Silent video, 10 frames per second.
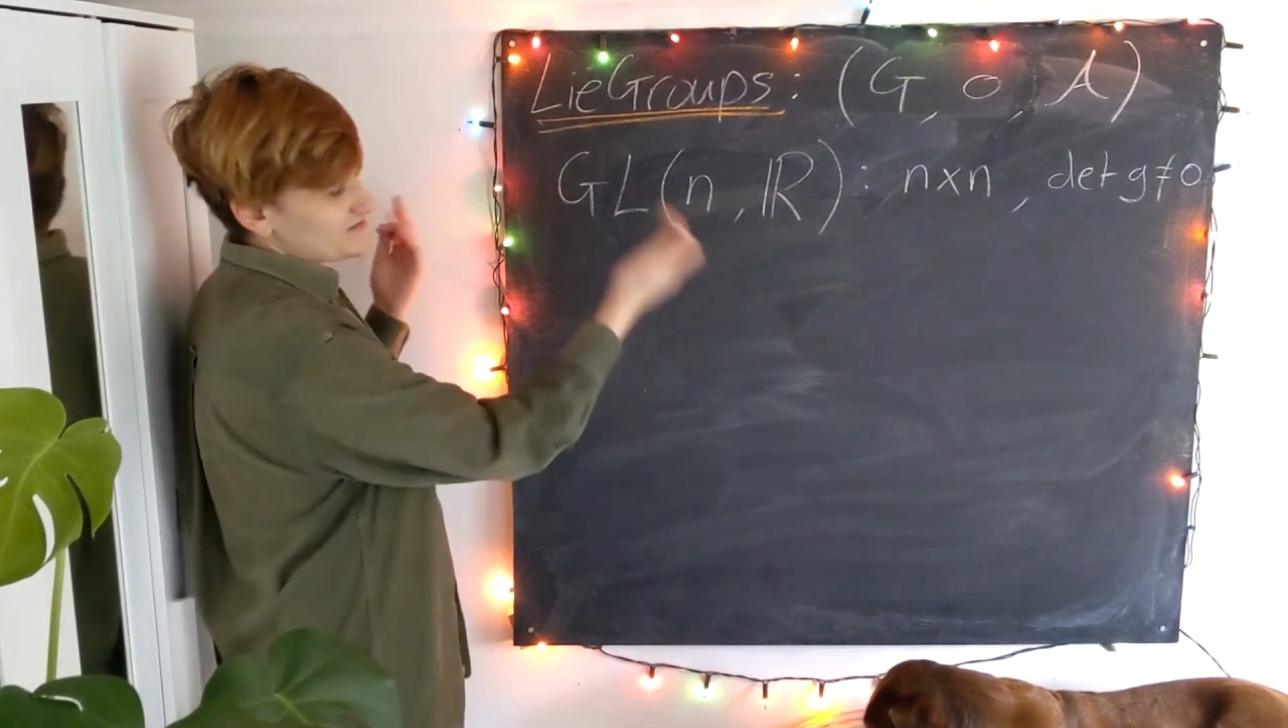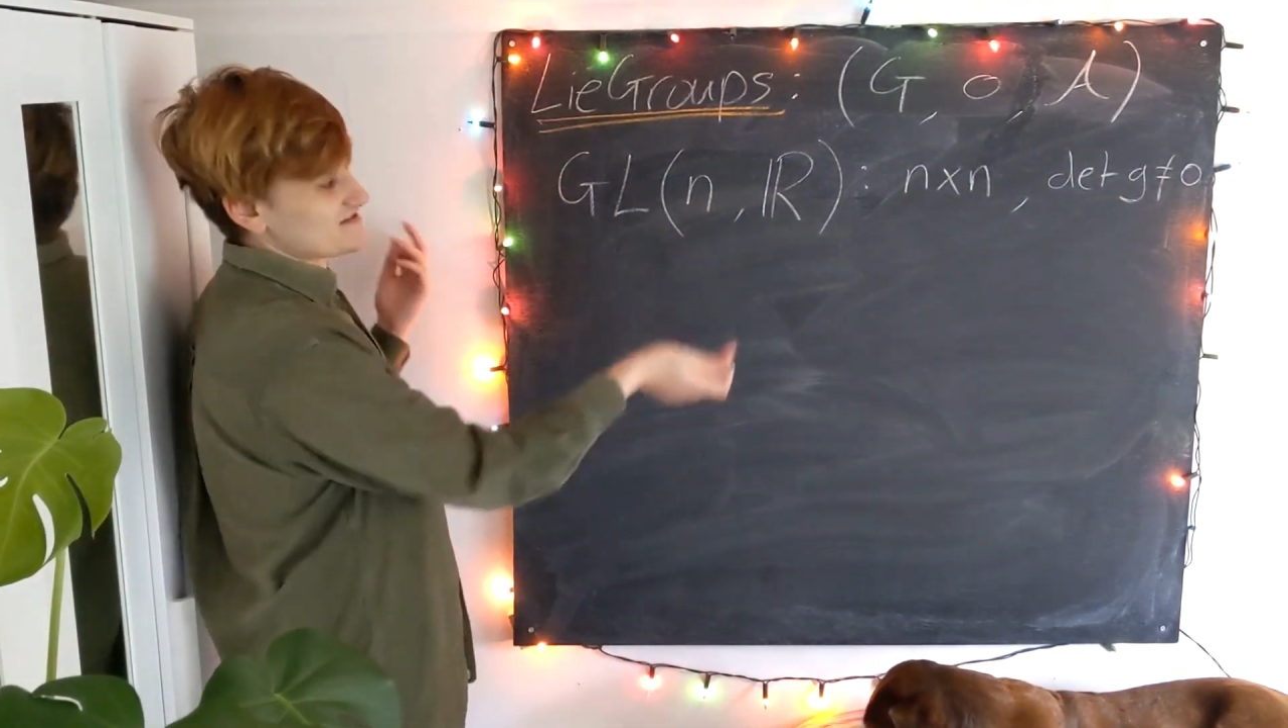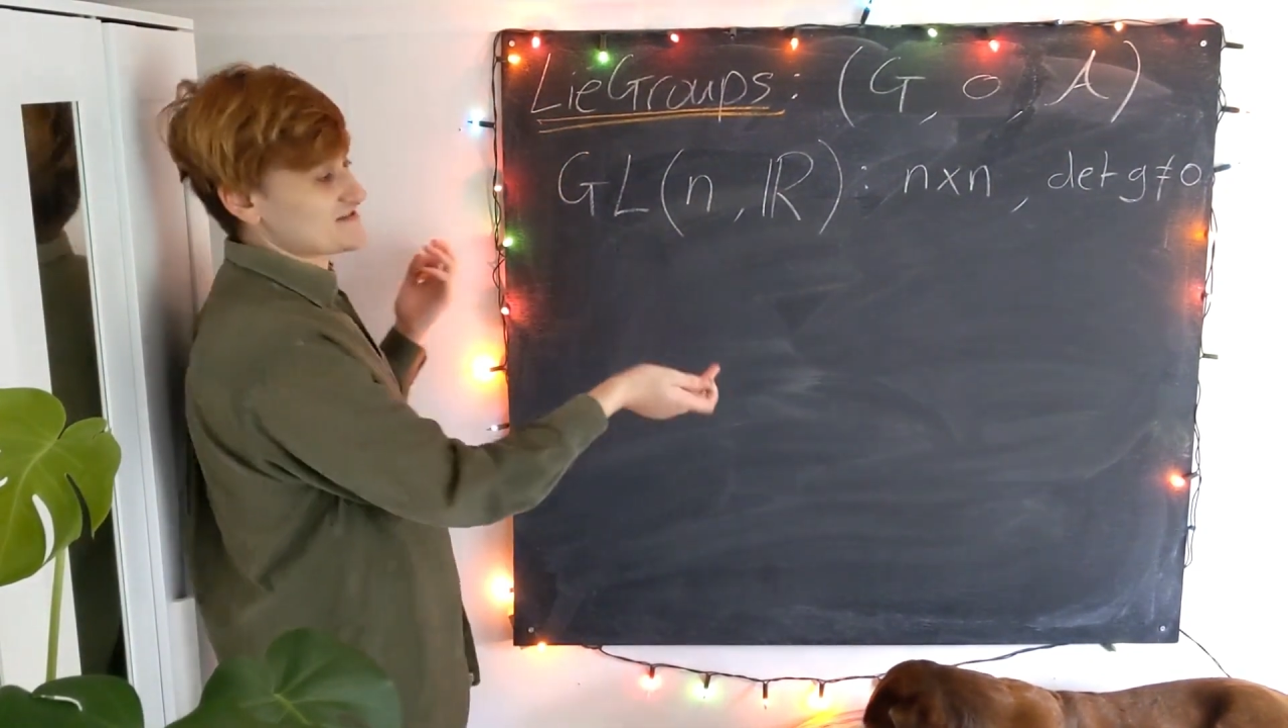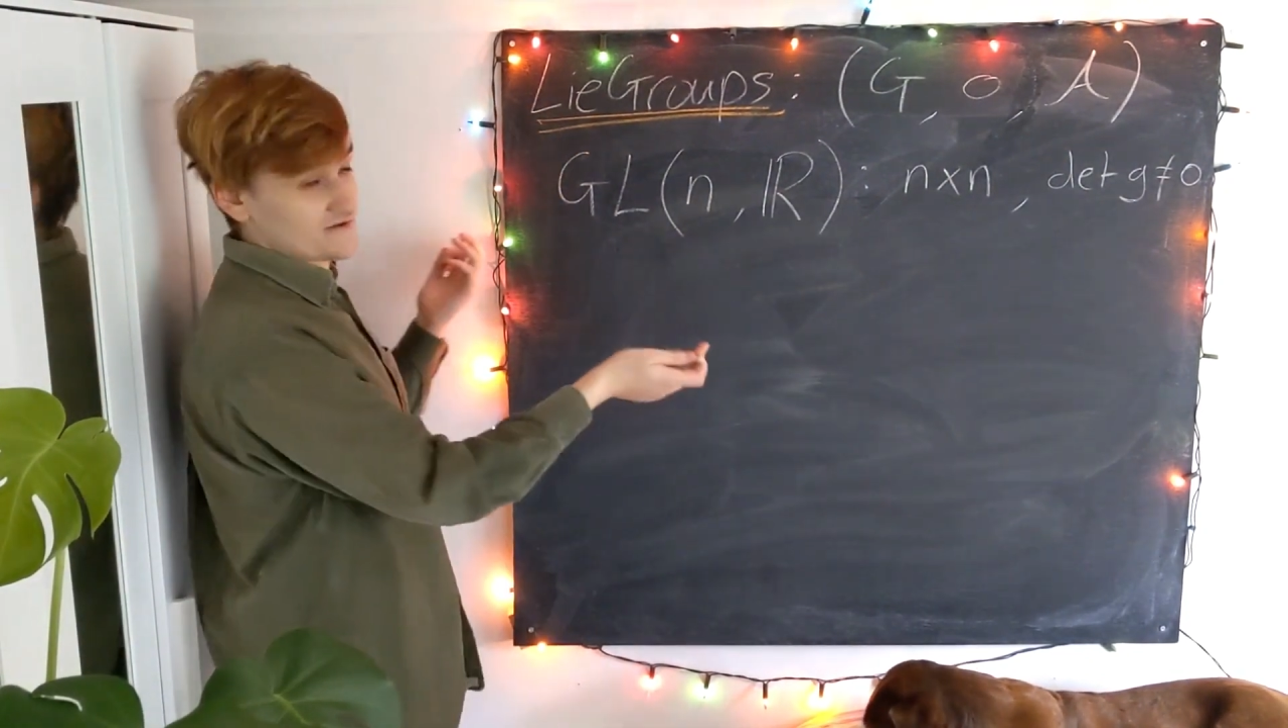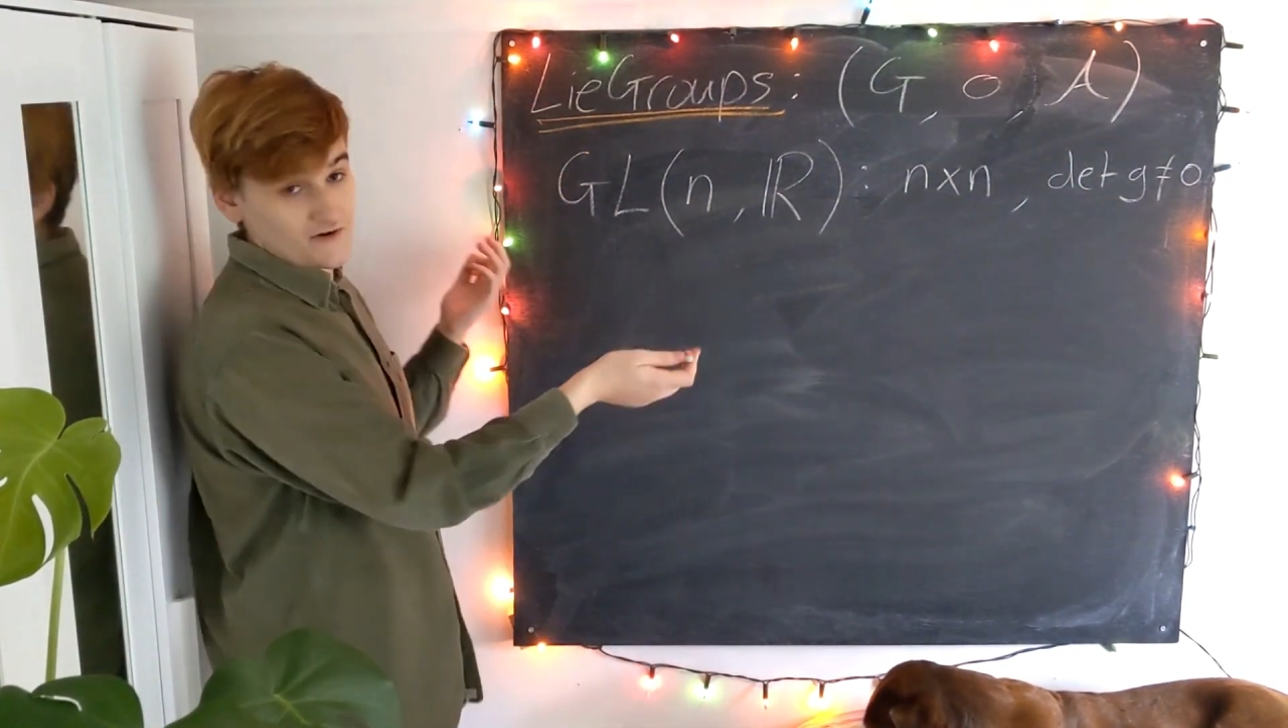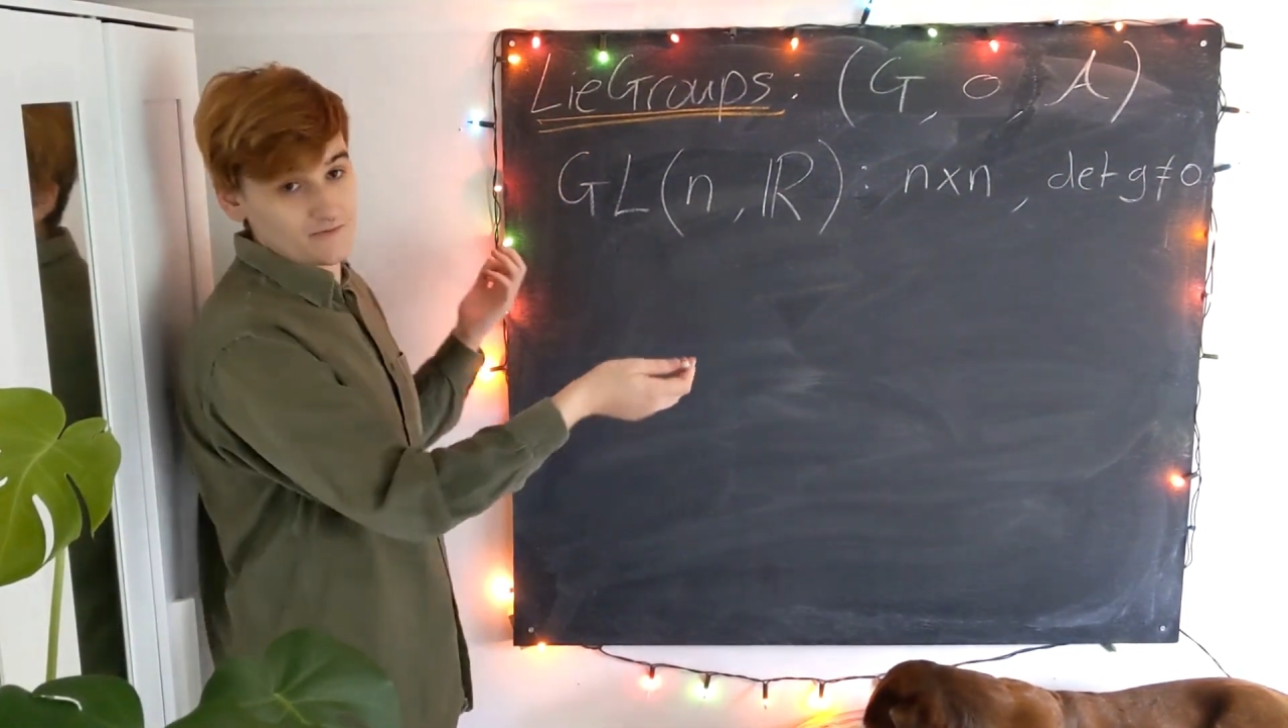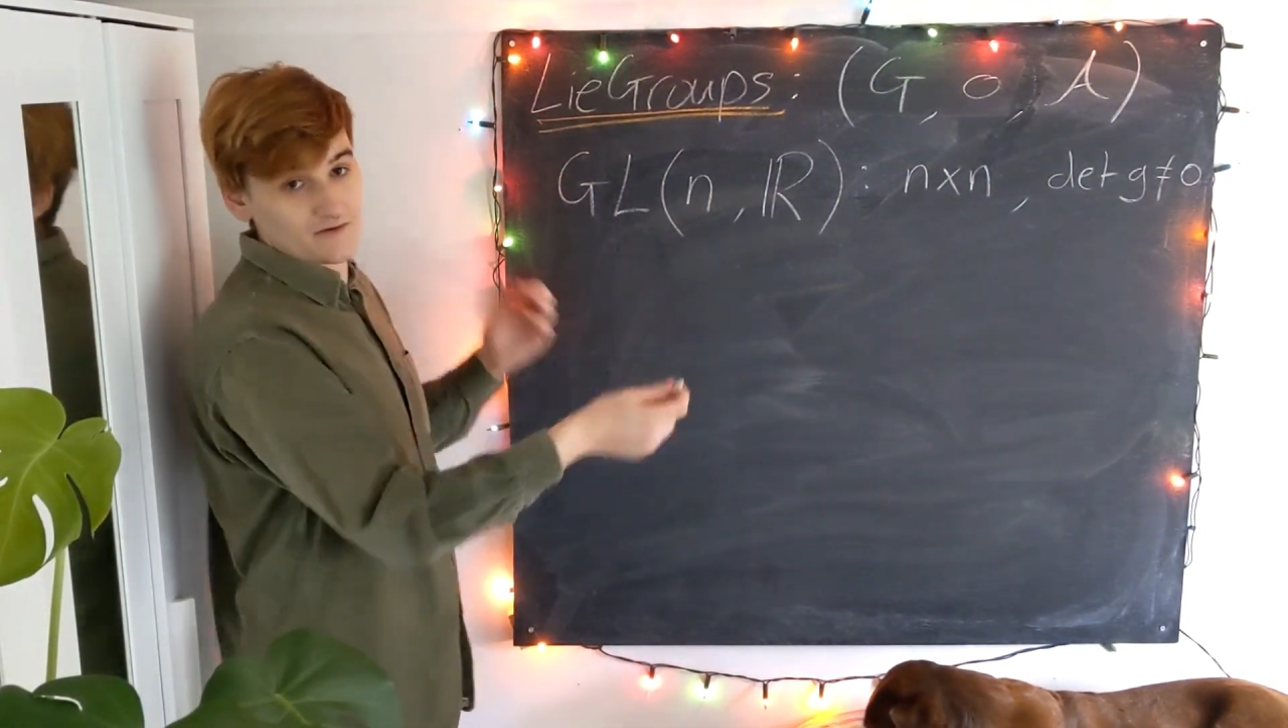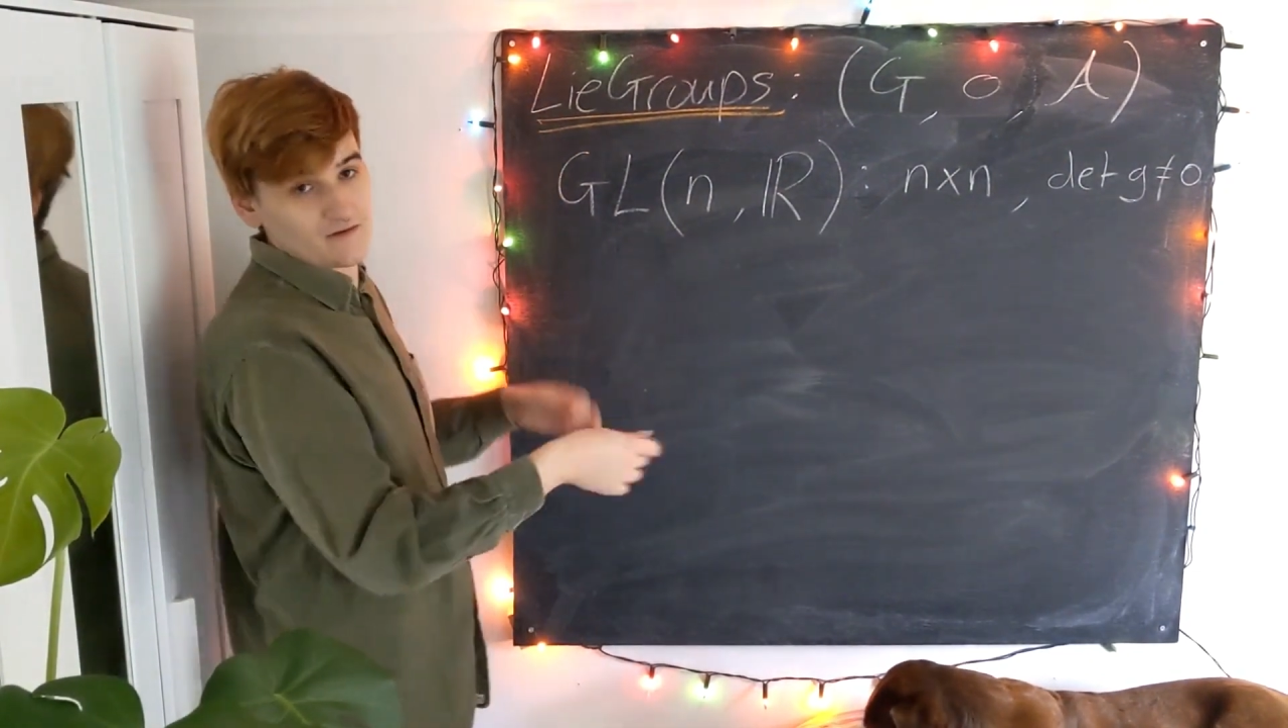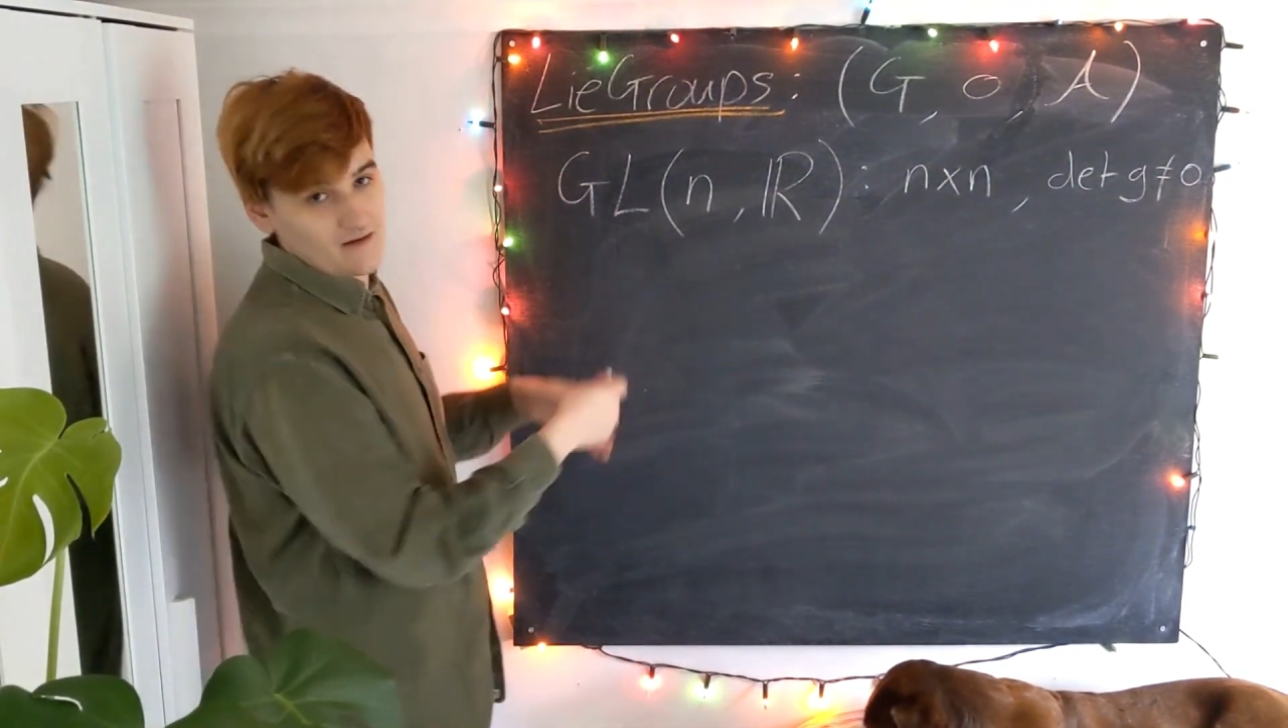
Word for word: this is a group.